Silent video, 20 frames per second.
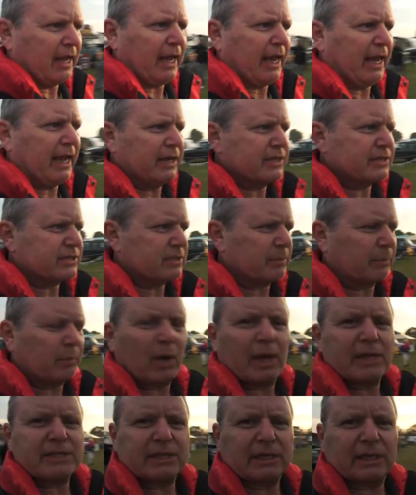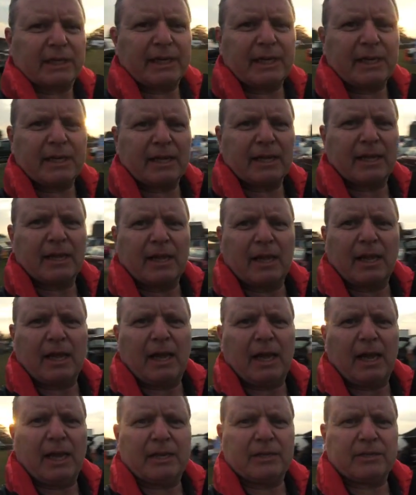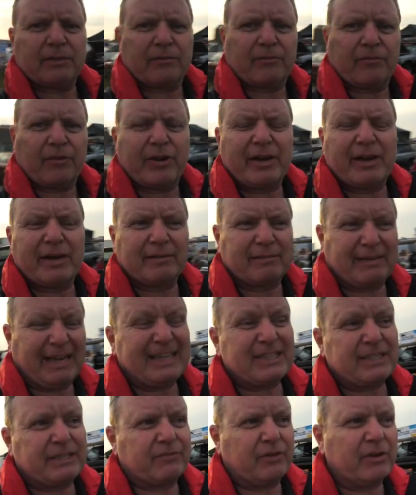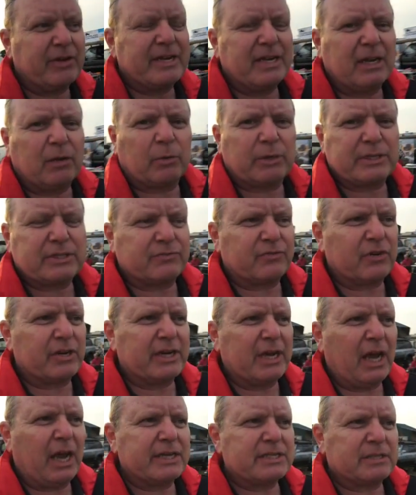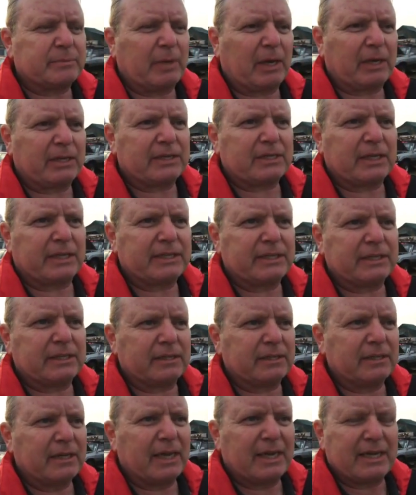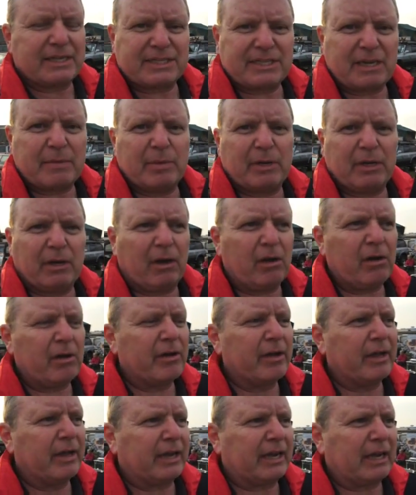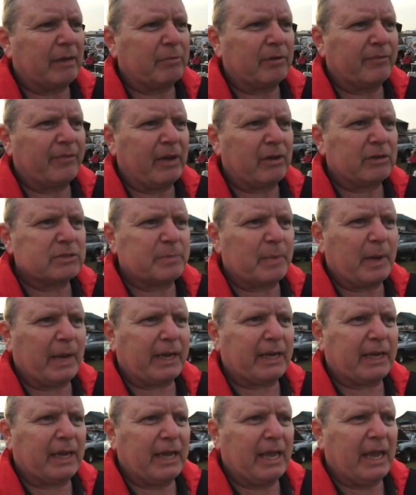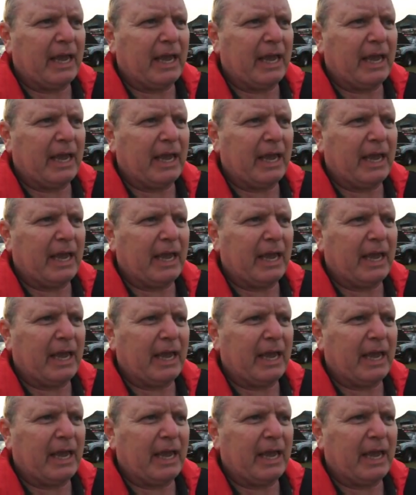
And surprisingly, and what is very nice about it, I did a seminar a couple of hours back,